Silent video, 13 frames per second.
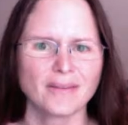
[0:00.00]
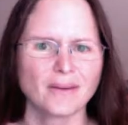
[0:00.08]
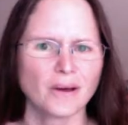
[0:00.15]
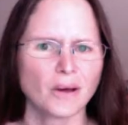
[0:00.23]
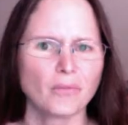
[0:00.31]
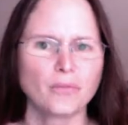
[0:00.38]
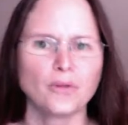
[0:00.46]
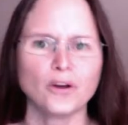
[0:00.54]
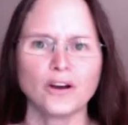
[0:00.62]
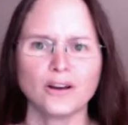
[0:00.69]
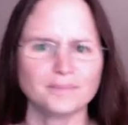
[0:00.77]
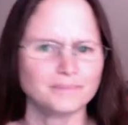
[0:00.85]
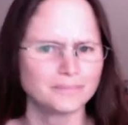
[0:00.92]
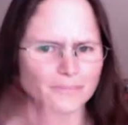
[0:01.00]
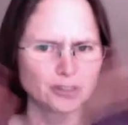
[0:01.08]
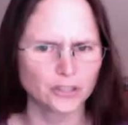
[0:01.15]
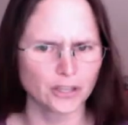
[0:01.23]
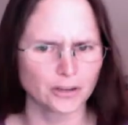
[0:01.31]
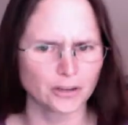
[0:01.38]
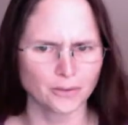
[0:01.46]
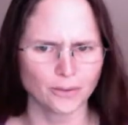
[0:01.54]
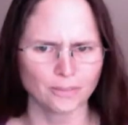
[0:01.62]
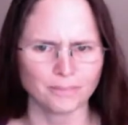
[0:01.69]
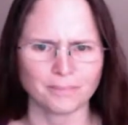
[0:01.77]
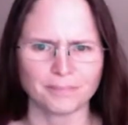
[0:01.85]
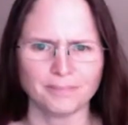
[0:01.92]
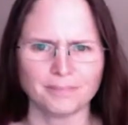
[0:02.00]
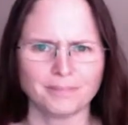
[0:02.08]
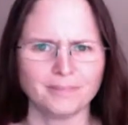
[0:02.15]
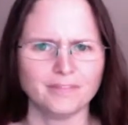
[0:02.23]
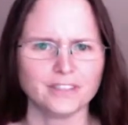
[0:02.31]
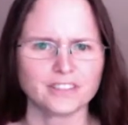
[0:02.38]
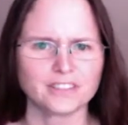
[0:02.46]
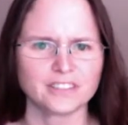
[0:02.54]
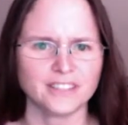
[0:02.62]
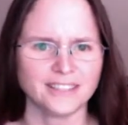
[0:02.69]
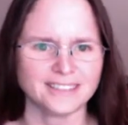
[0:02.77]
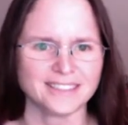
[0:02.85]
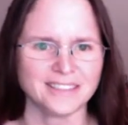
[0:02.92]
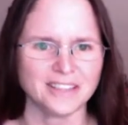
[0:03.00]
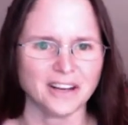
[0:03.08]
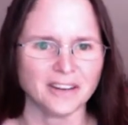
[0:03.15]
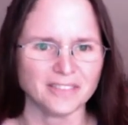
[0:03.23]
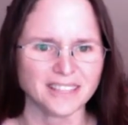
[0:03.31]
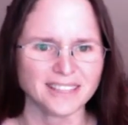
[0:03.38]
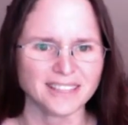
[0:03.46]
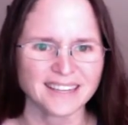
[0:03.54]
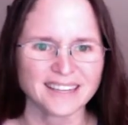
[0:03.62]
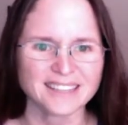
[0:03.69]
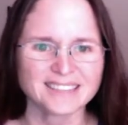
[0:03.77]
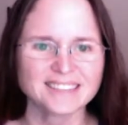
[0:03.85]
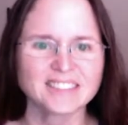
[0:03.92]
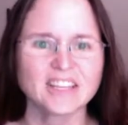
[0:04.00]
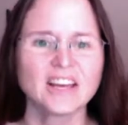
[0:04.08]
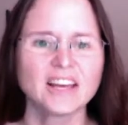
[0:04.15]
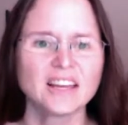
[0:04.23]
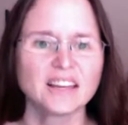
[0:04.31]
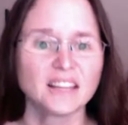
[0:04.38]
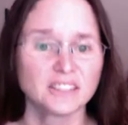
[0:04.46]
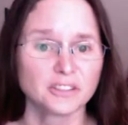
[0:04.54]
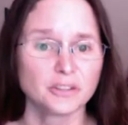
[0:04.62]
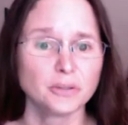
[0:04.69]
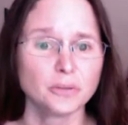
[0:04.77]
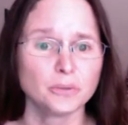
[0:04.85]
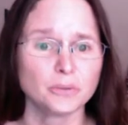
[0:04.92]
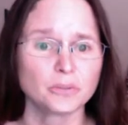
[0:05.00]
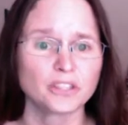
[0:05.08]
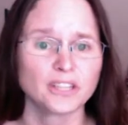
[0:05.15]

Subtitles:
the general vicinity of it. It's huge,